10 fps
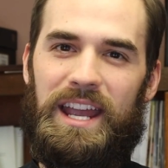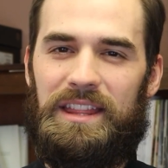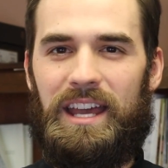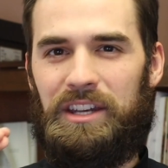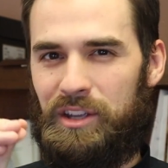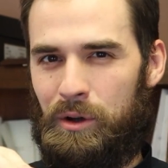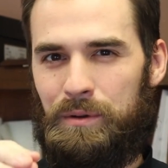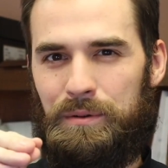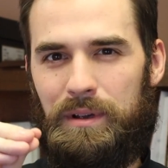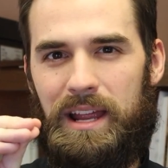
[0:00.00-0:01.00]
and then
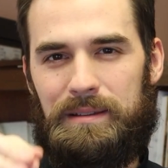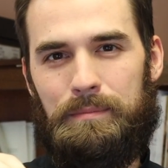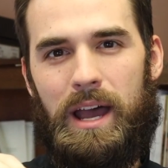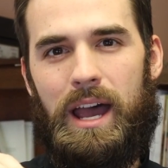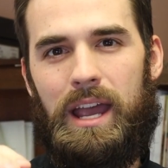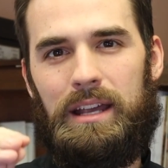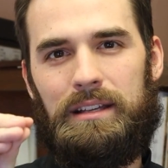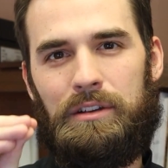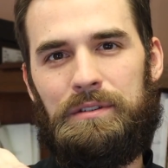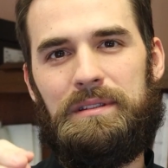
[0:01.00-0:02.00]
goes and
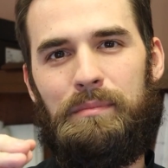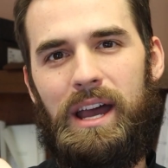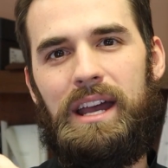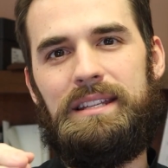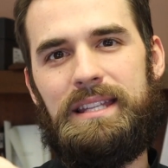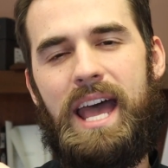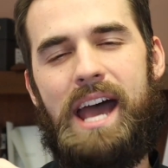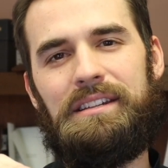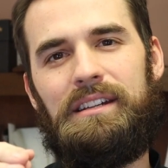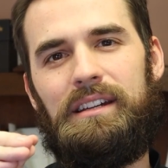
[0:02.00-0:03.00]
buys
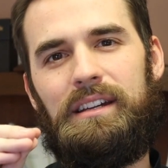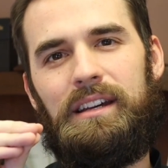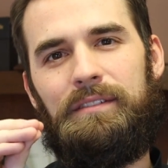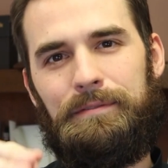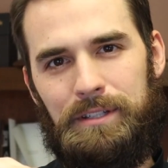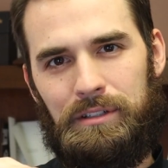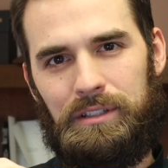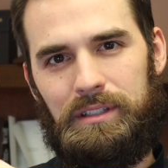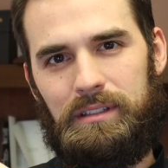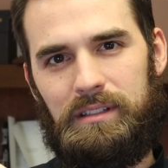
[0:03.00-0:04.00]
that
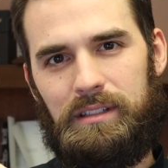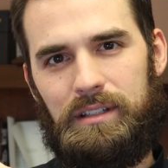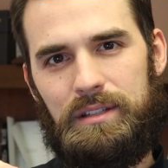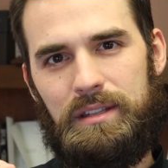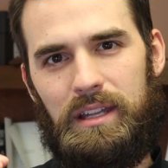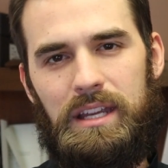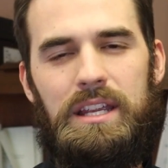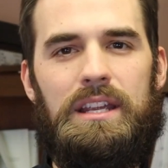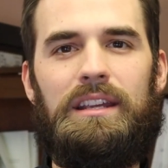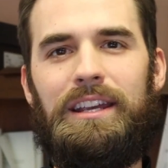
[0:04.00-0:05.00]
field so that
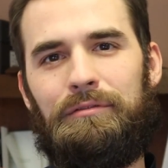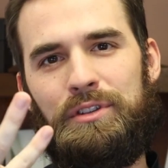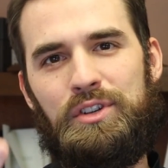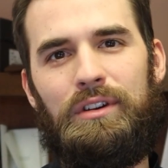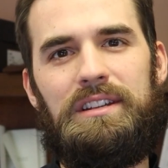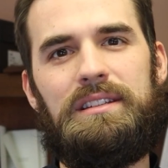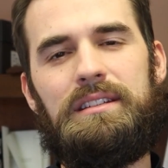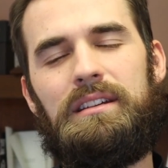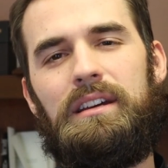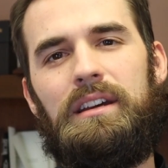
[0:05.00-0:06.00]
he can
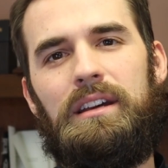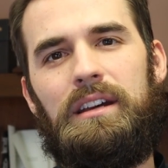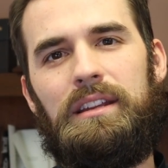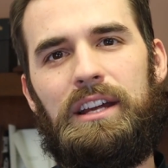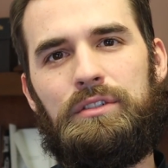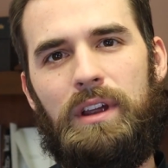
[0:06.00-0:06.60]
rejoice in that